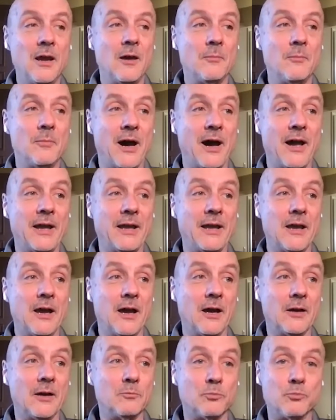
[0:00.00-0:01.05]

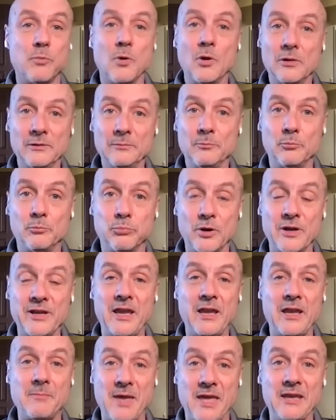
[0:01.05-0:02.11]
by
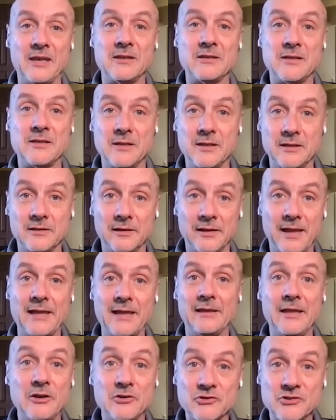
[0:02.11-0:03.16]
bringing men into the lay
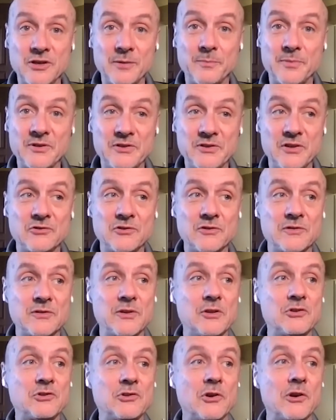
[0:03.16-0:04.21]
leadership positions of
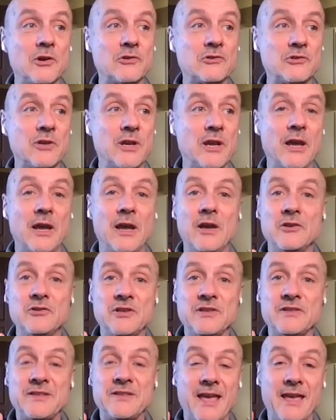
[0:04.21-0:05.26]
the church.
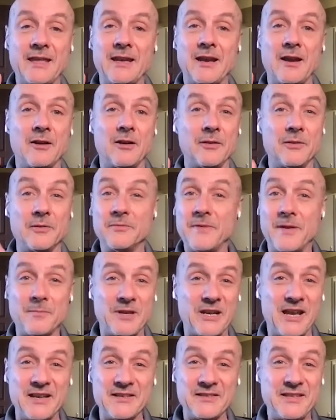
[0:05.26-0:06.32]
She's taken out all the
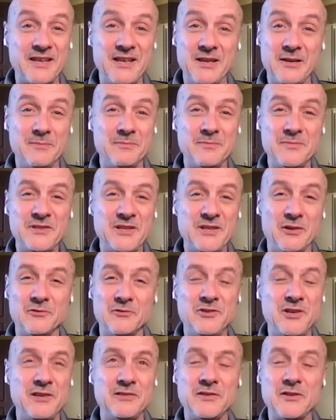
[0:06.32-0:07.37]
feminized hymns,
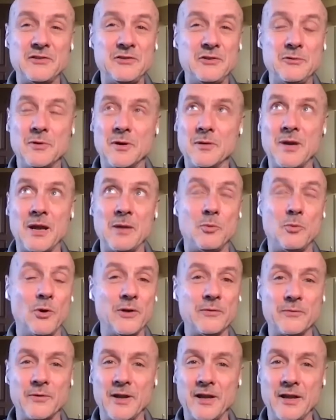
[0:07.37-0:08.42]
Jesus, you are my
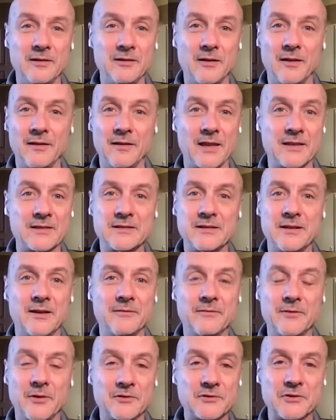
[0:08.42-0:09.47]
boyfriend, all that stuff.
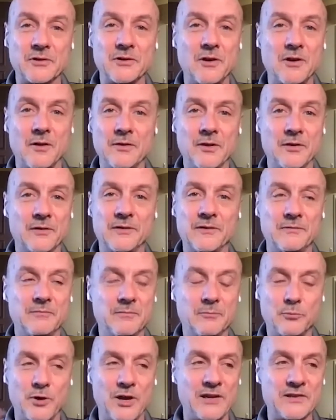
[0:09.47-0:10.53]
Those are those
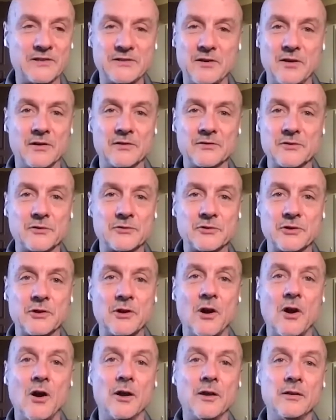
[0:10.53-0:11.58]
praise songs. Those are
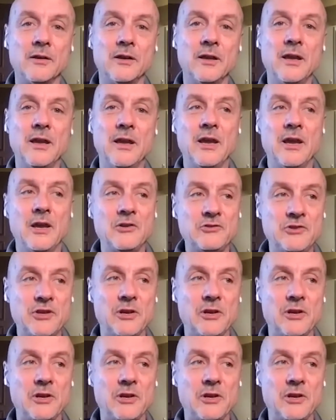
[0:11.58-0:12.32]
gone. She